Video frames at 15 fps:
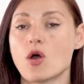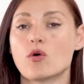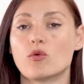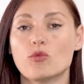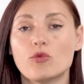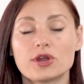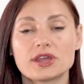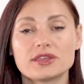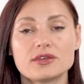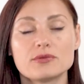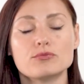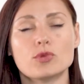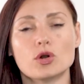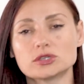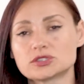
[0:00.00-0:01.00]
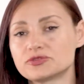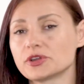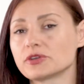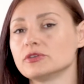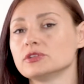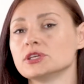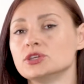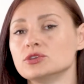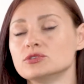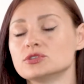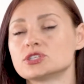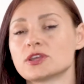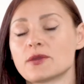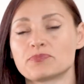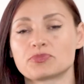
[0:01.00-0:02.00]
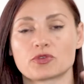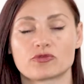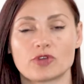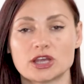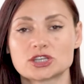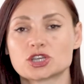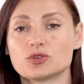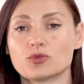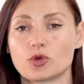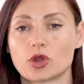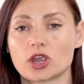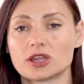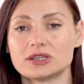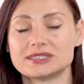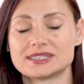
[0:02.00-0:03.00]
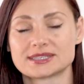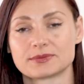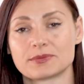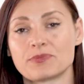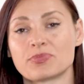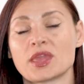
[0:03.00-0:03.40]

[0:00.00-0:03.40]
what are the most frequently used Russian words,